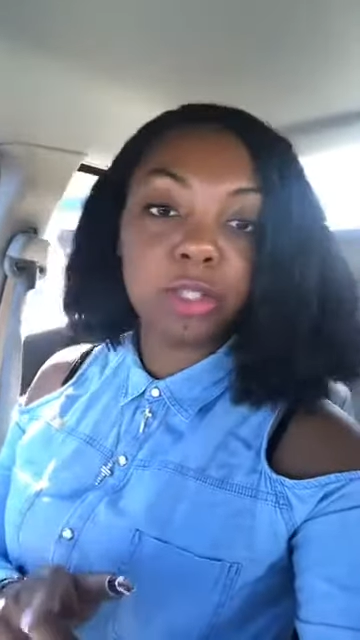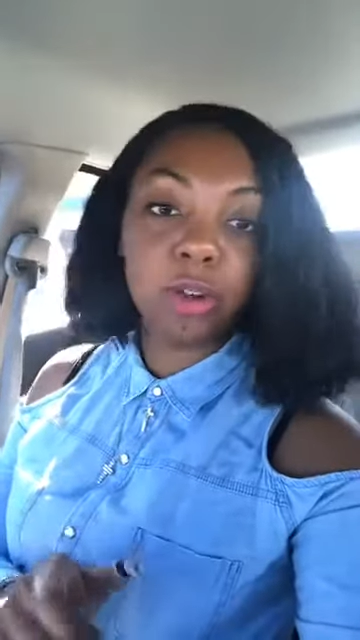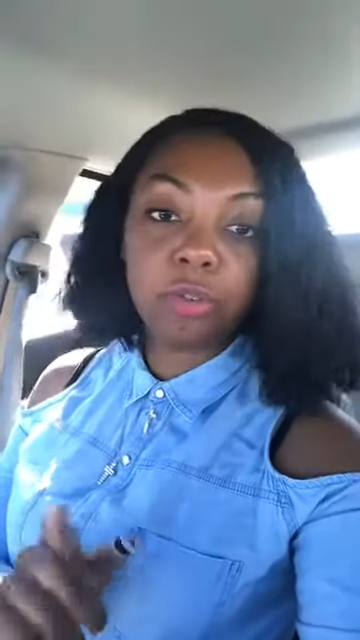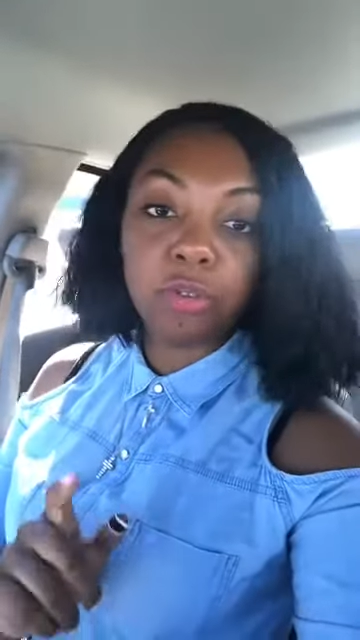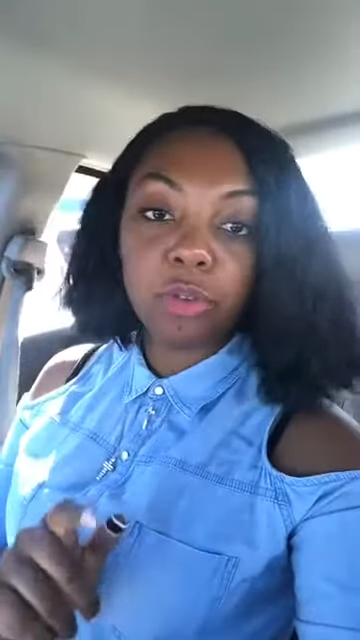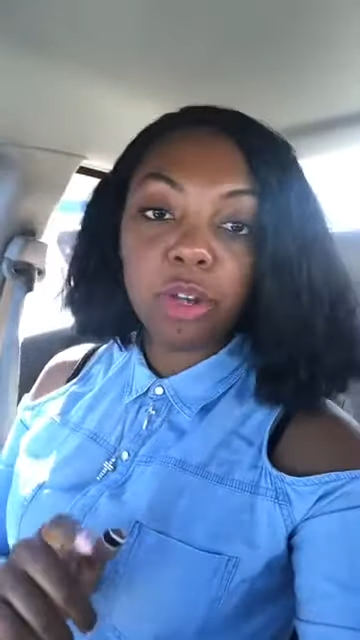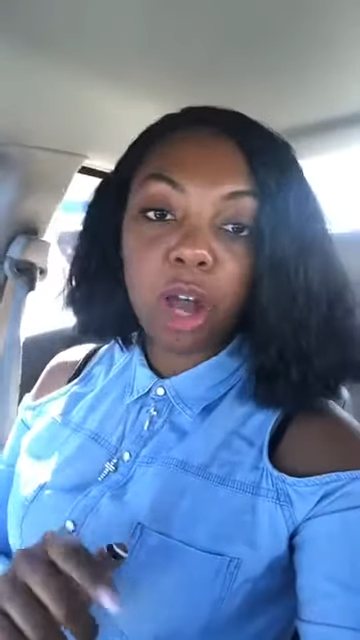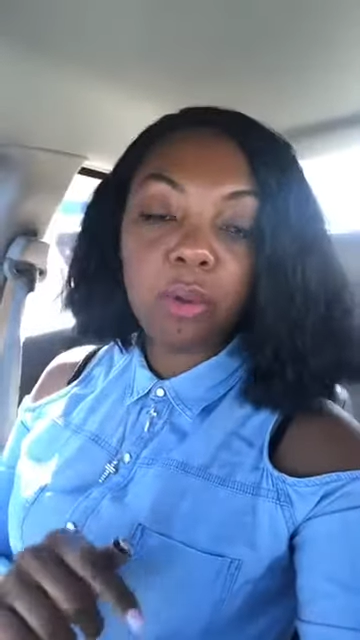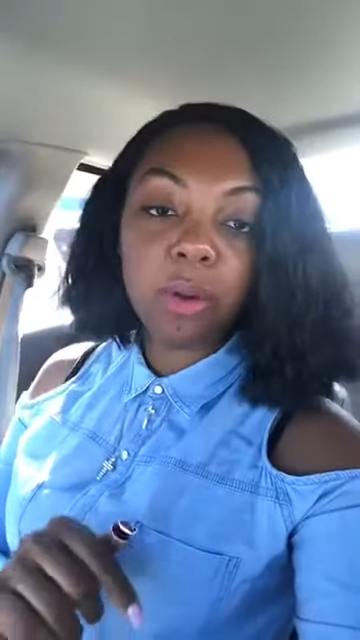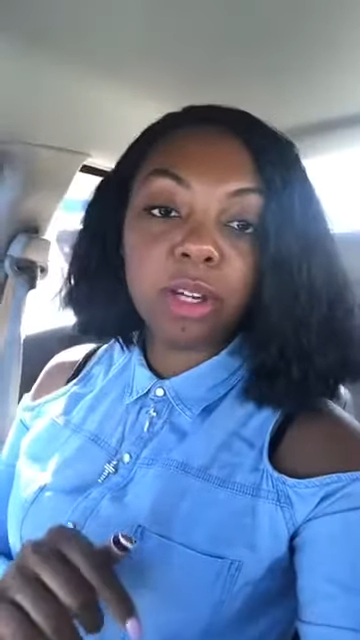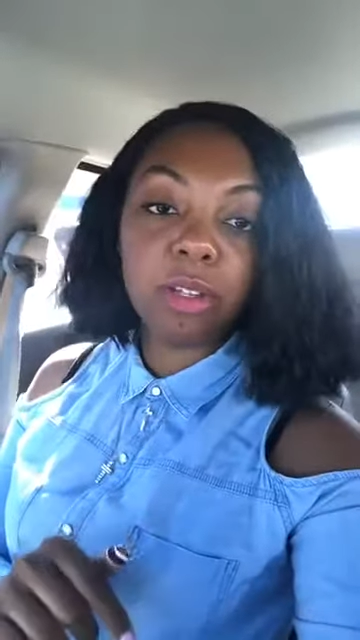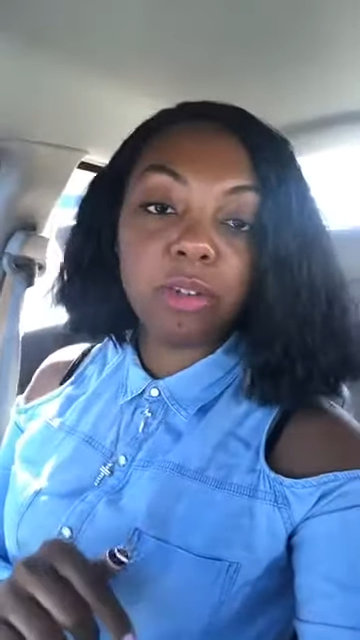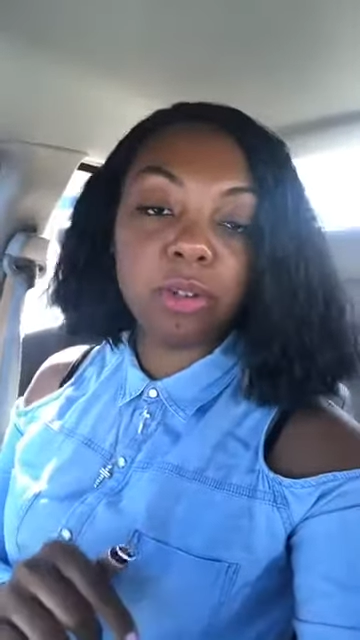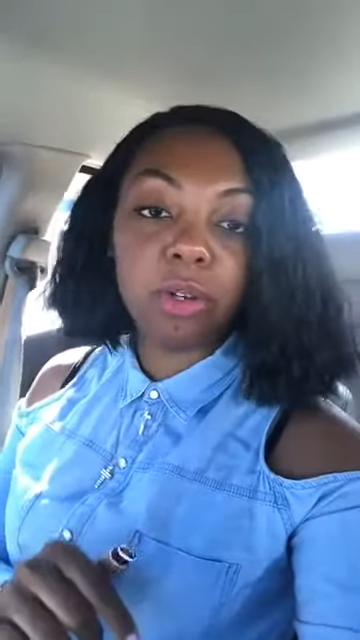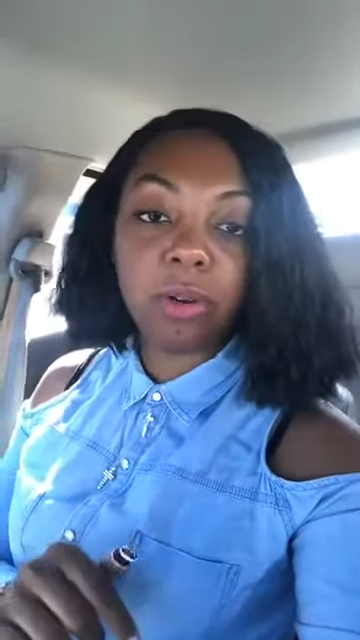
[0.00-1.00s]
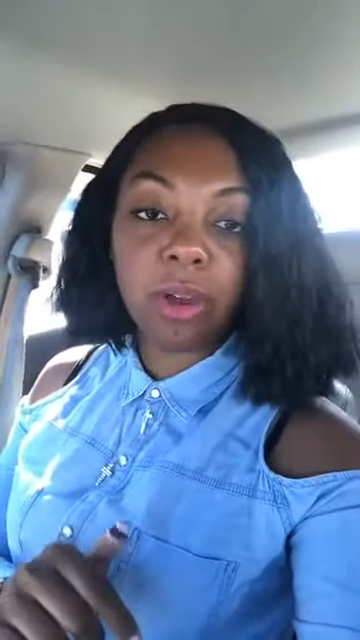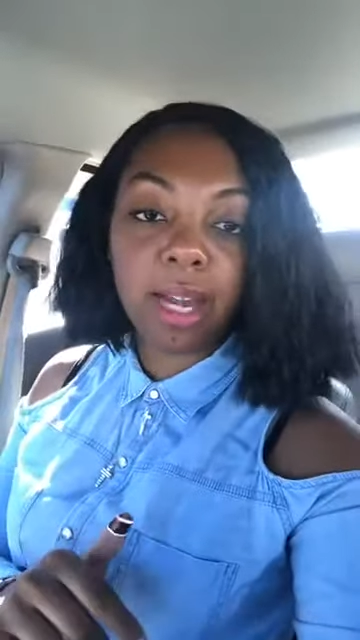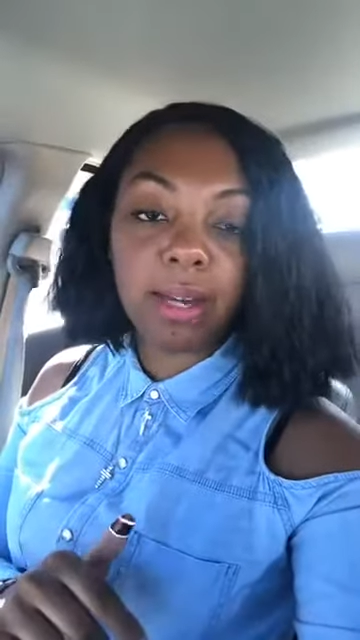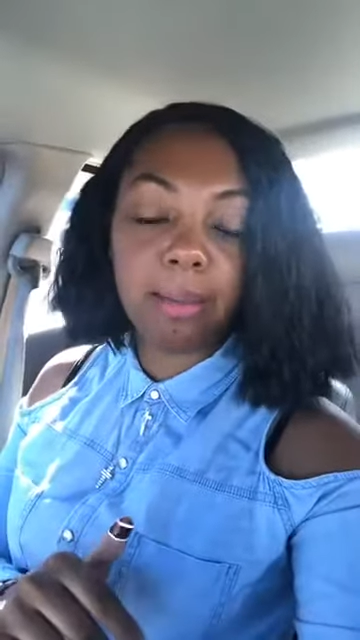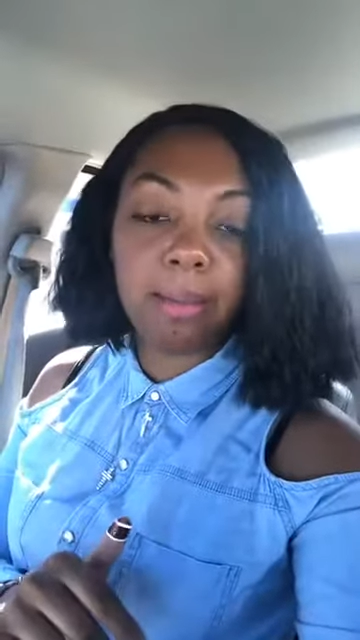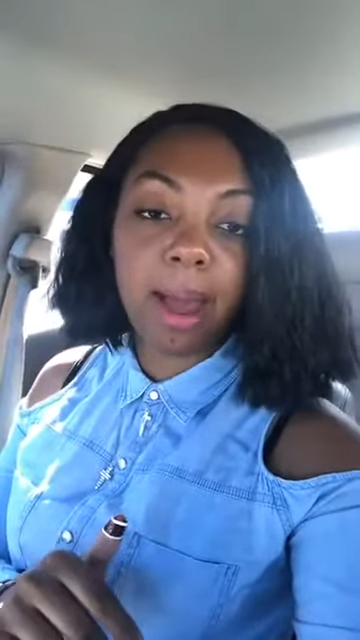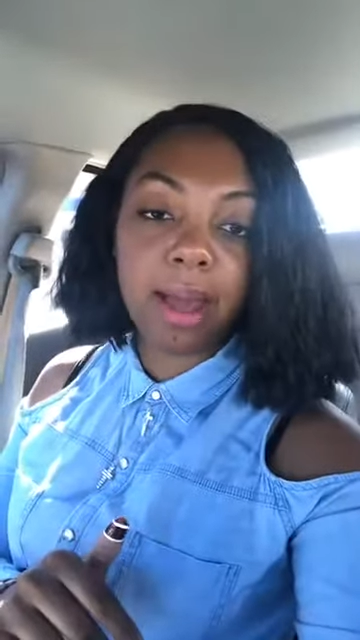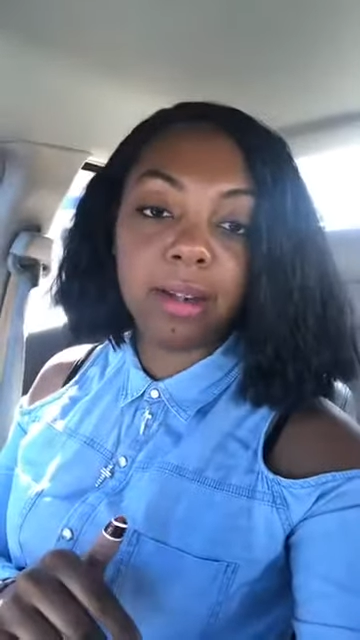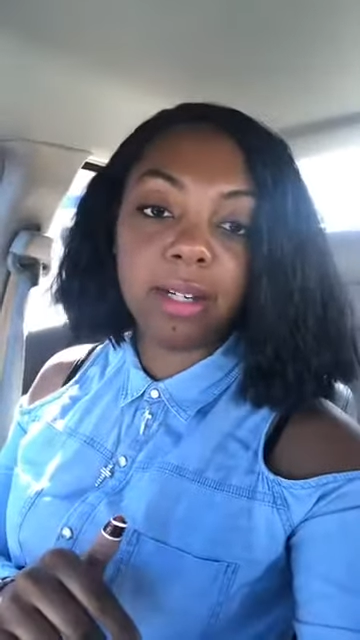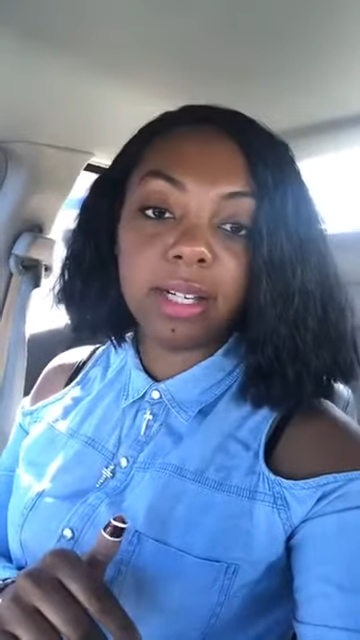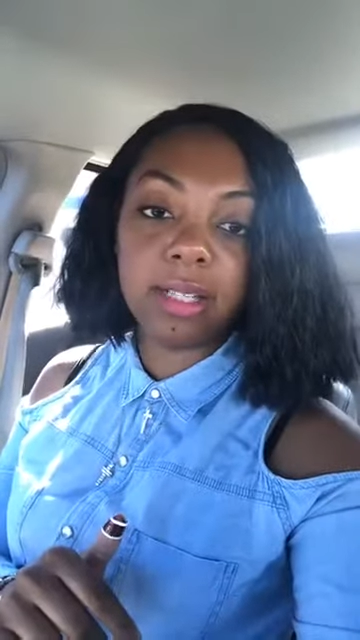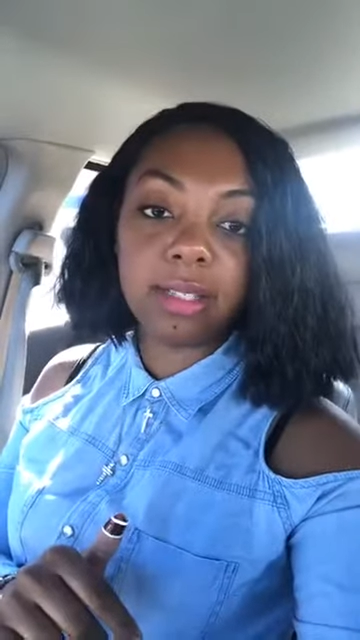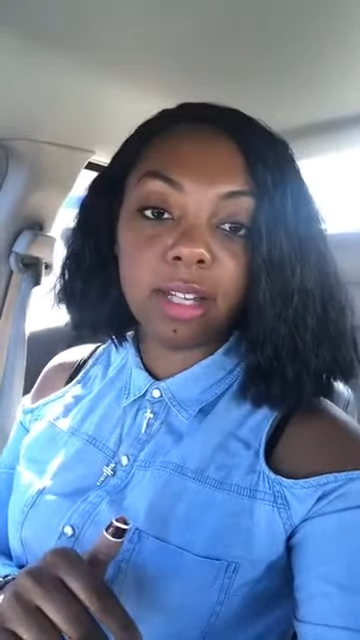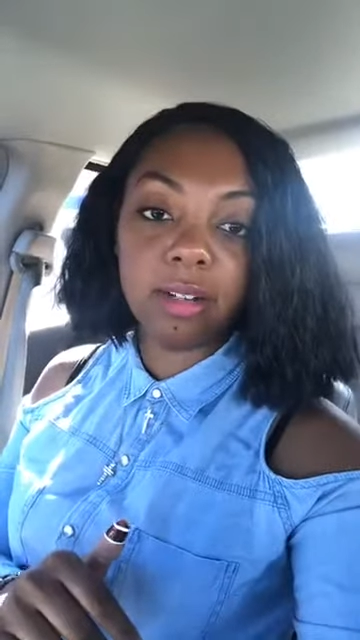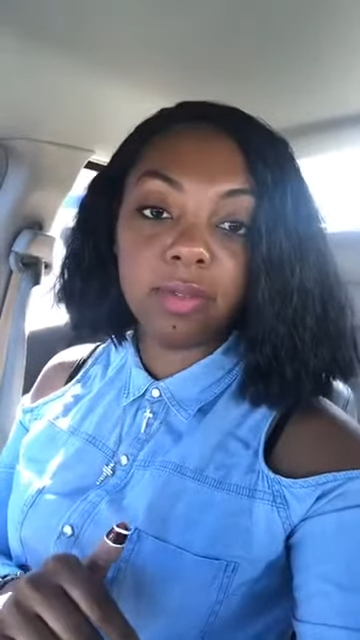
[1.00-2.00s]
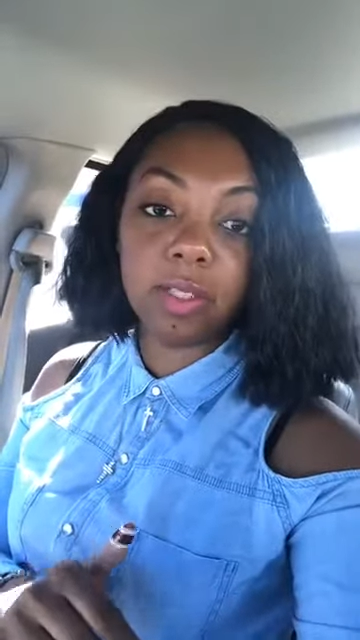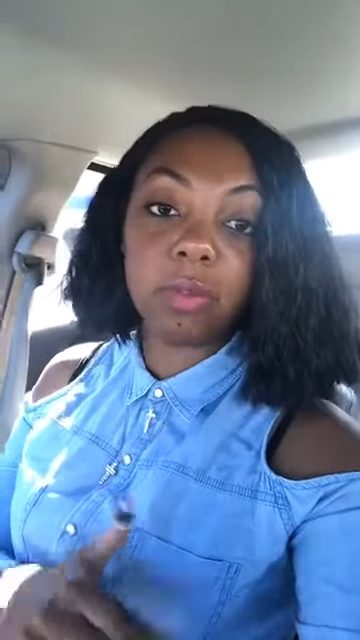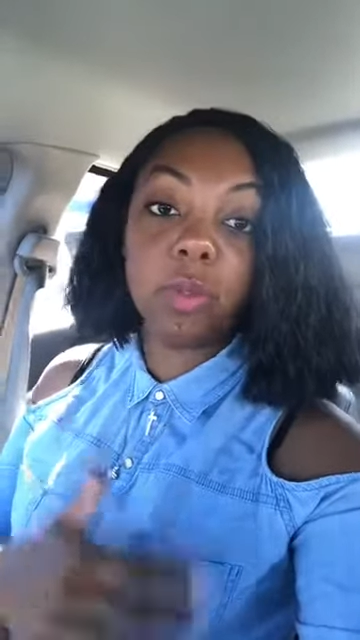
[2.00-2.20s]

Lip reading: So if you don't want to do a credit monitoring service,